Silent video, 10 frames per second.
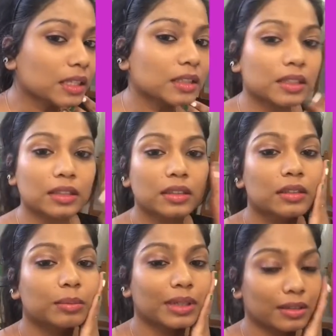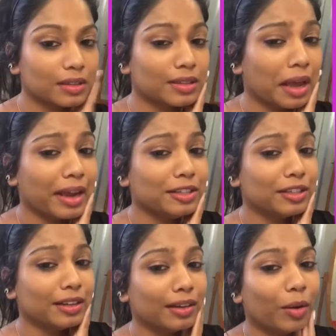it's just, but it's aging.